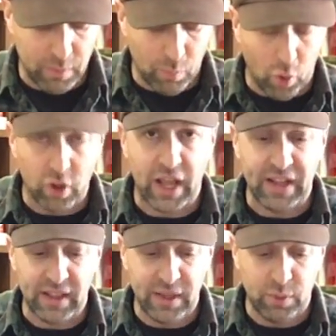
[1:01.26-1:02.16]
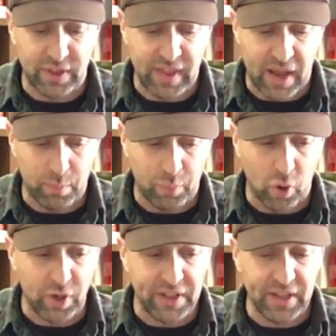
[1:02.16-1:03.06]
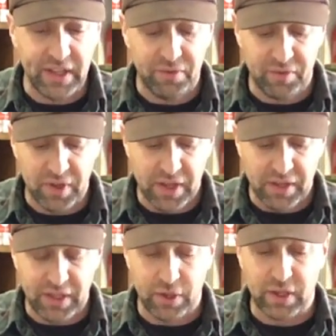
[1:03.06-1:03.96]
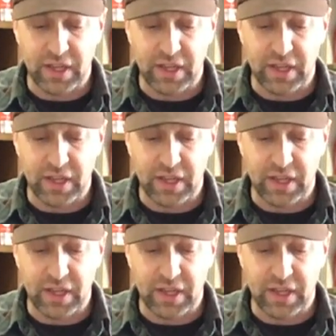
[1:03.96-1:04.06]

more likely with that broken leaf that you're